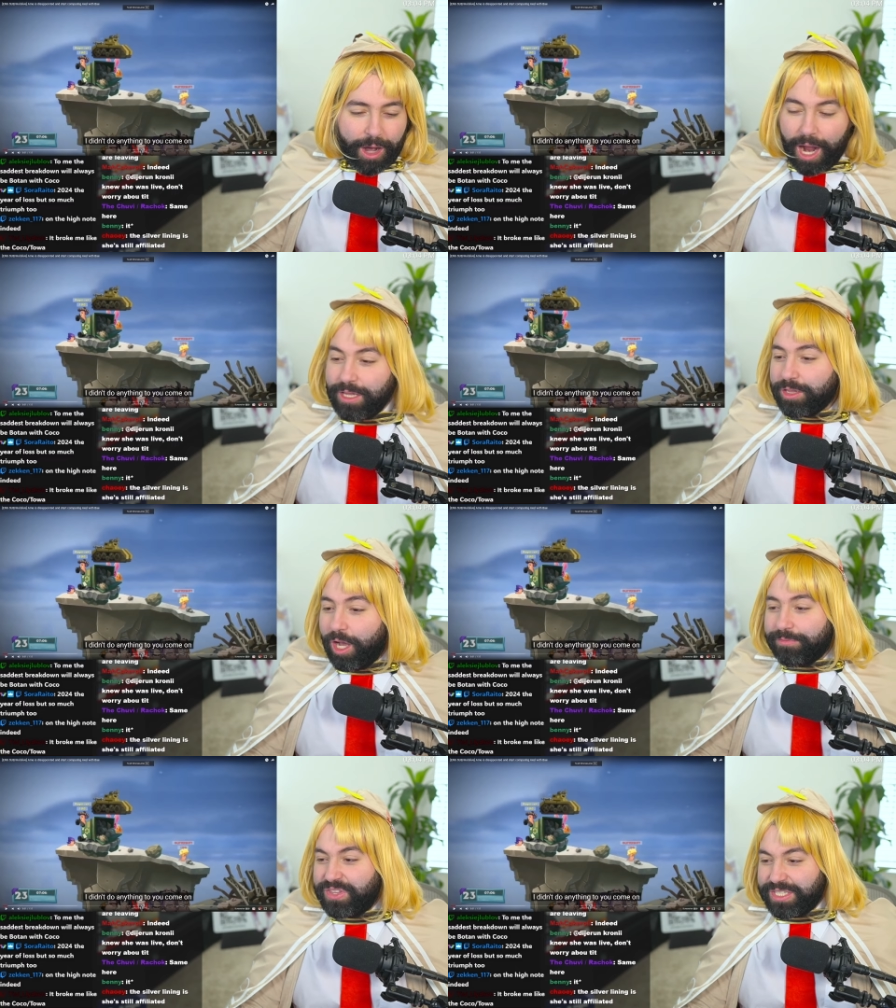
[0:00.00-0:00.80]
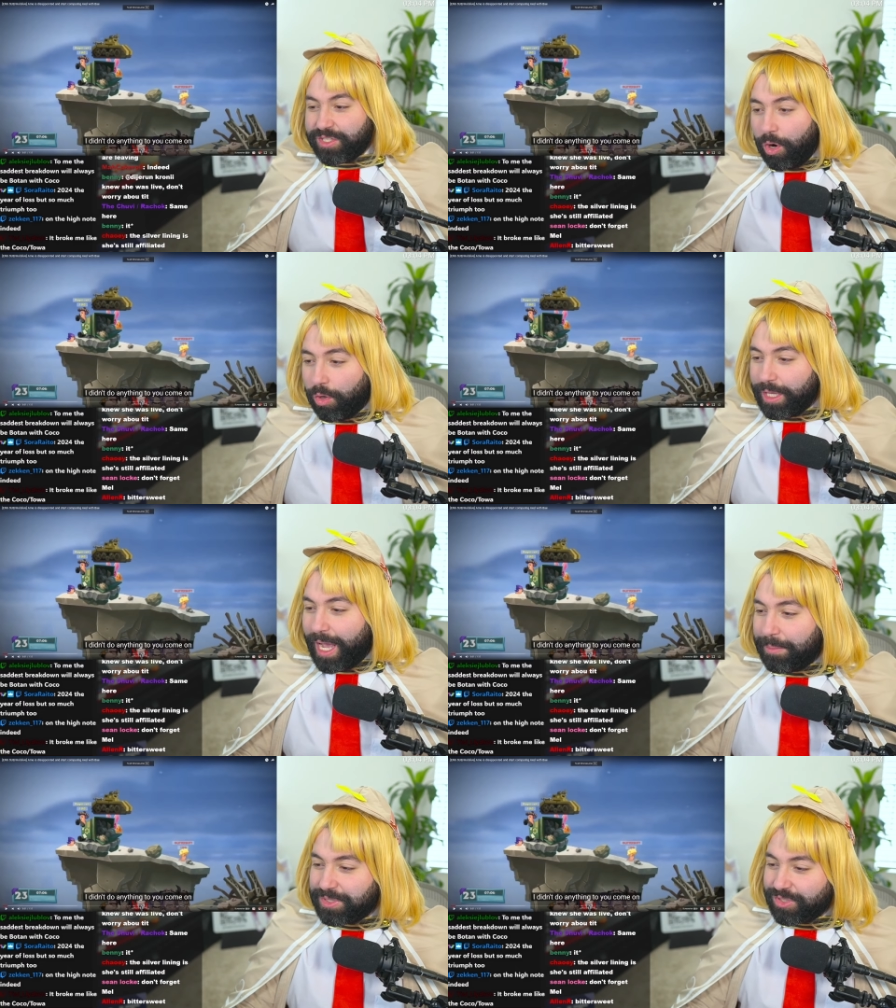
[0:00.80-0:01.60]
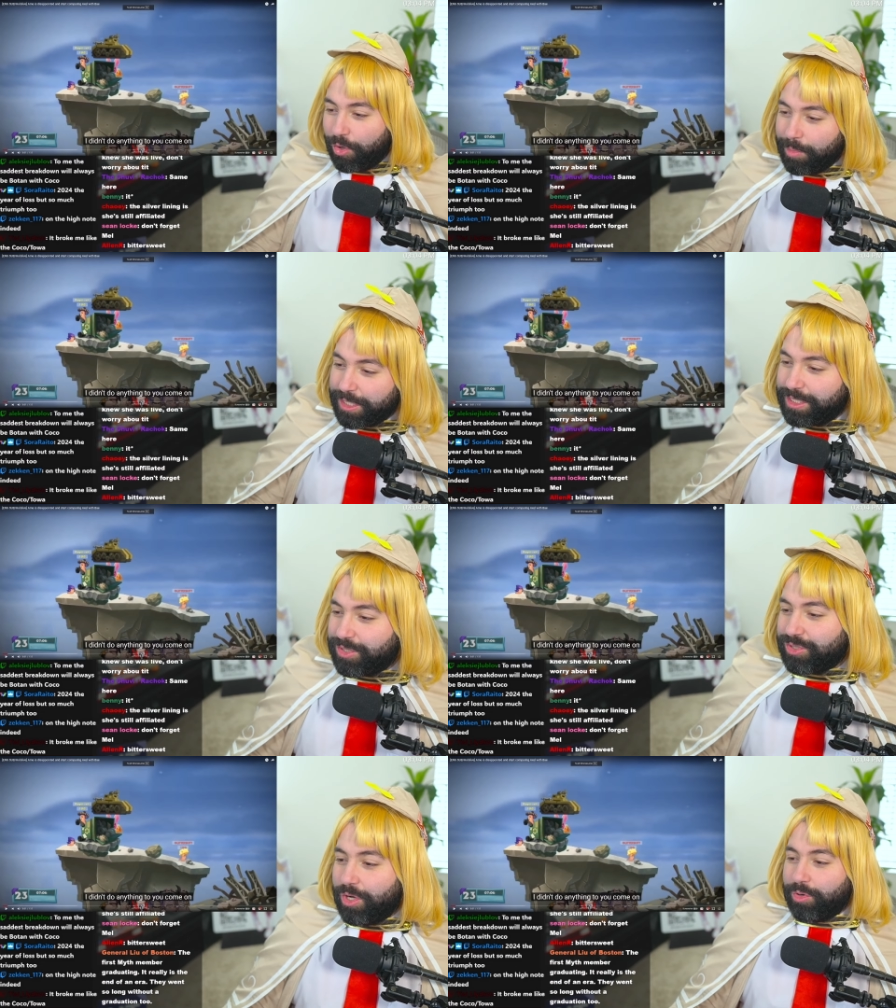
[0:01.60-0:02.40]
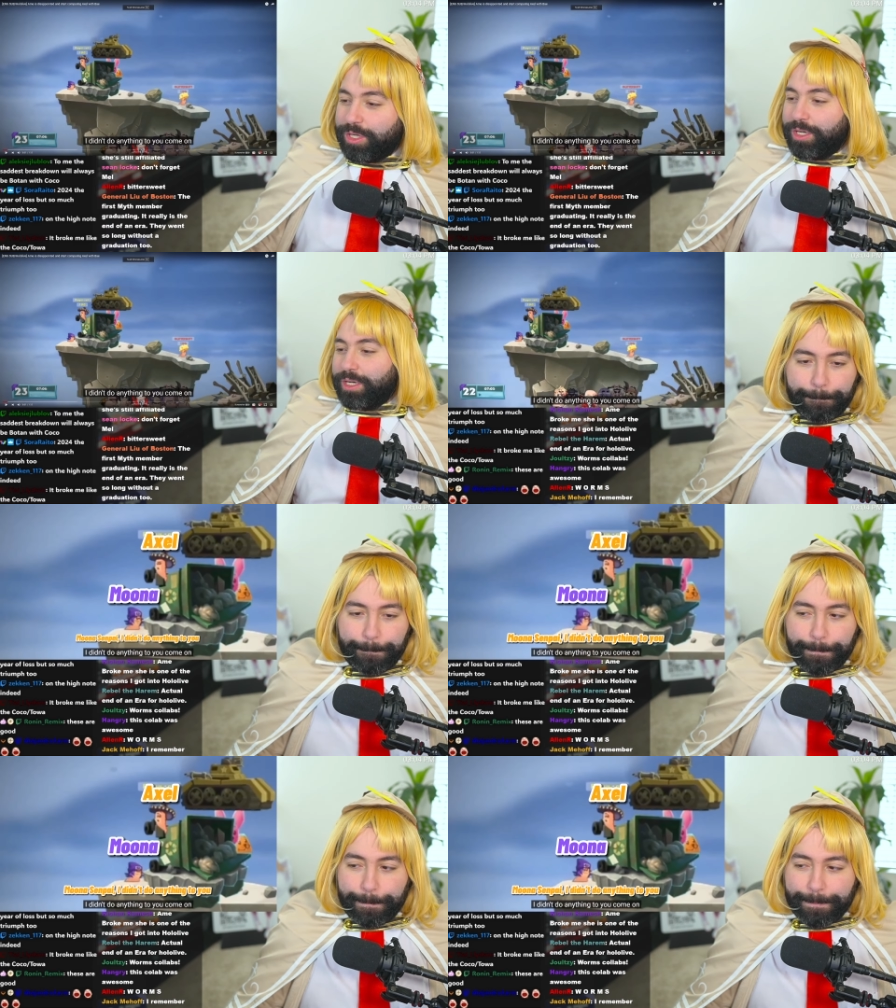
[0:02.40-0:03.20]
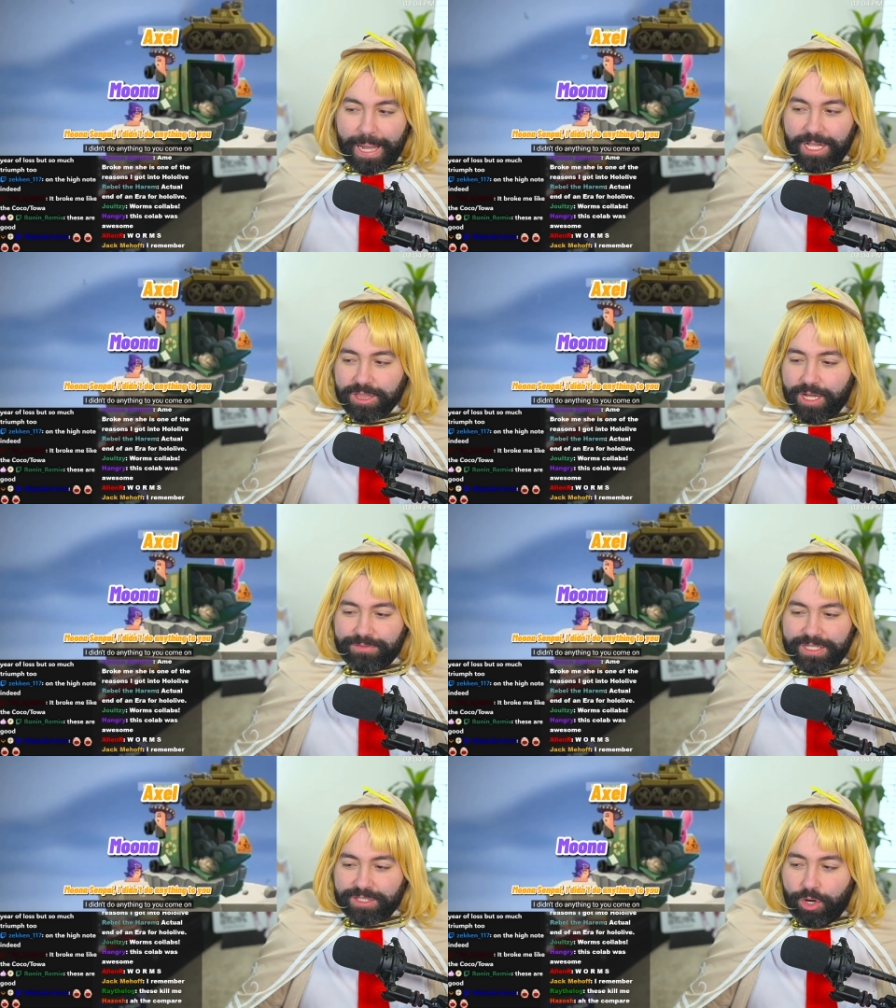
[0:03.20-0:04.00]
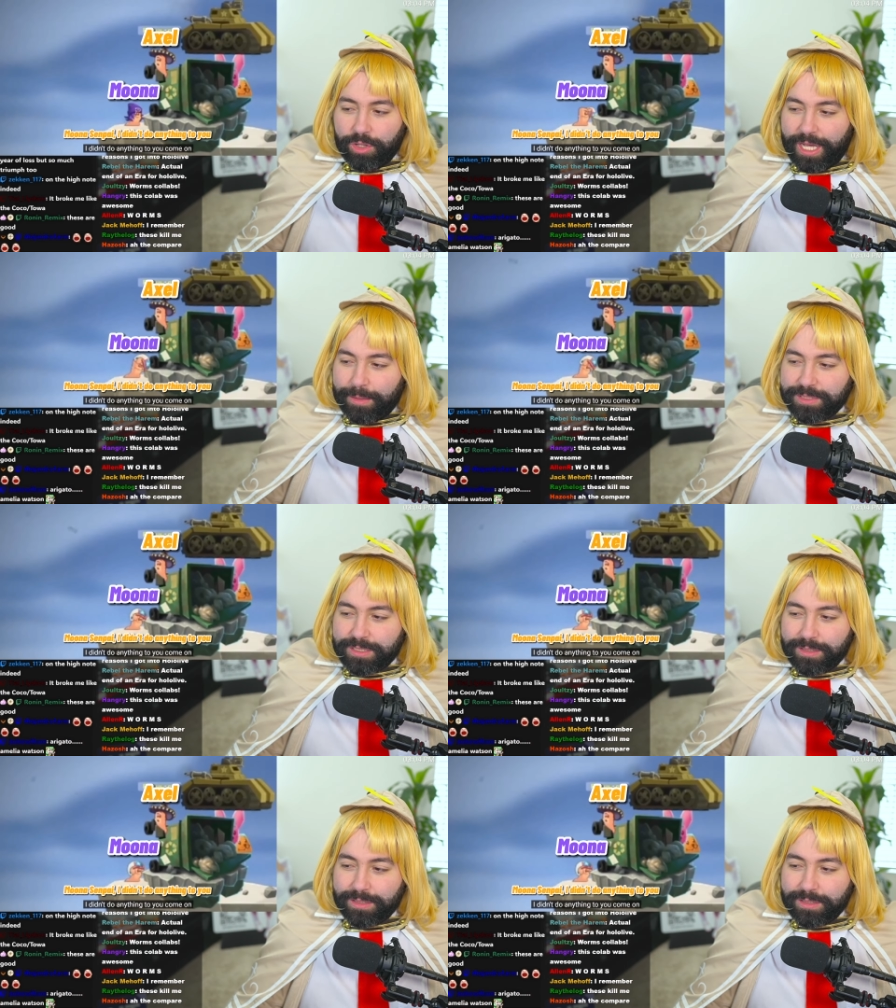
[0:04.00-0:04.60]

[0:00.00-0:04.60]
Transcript: I love these collabs so much. They're so good. I love these I collabs. Do anything